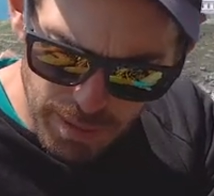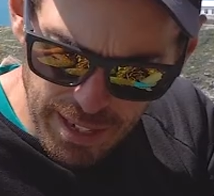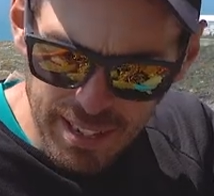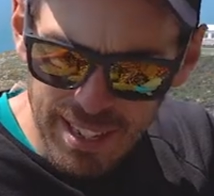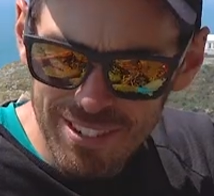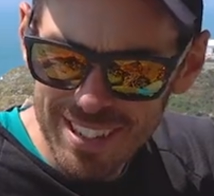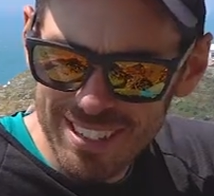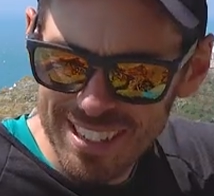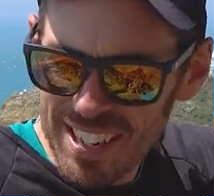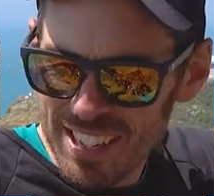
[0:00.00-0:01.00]
There he
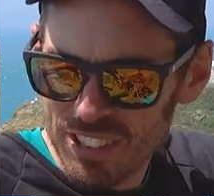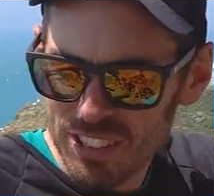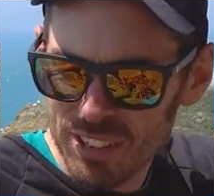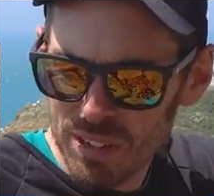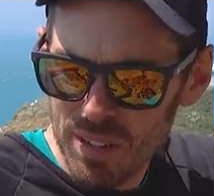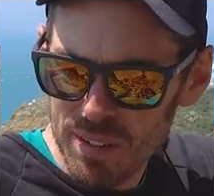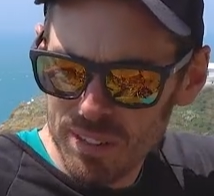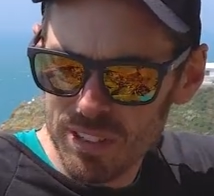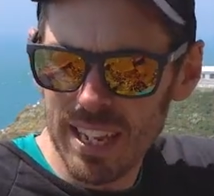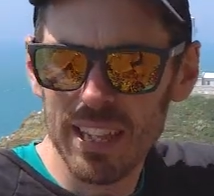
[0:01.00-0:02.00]
is, just to
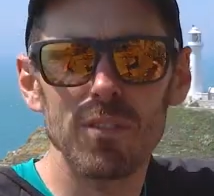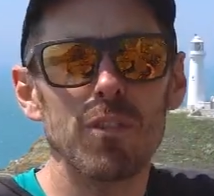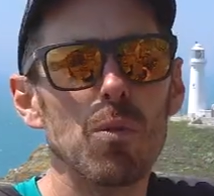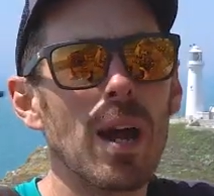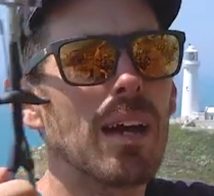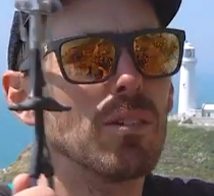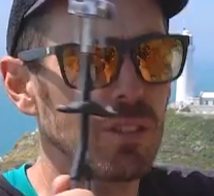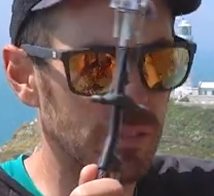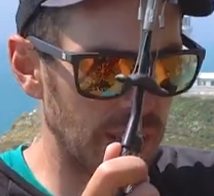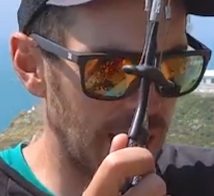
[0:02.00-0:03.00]
get the full house
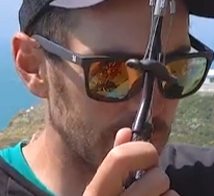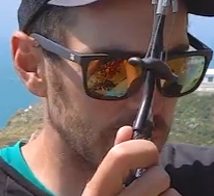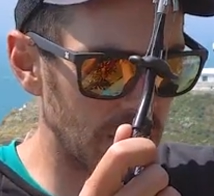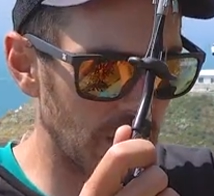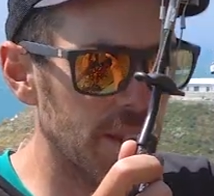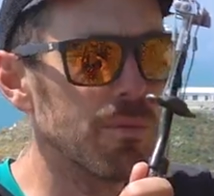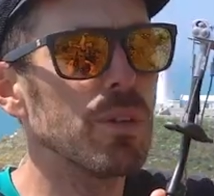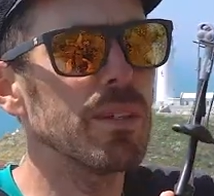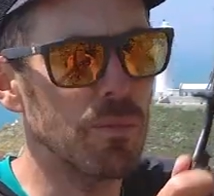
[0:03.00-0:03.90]
of cams going.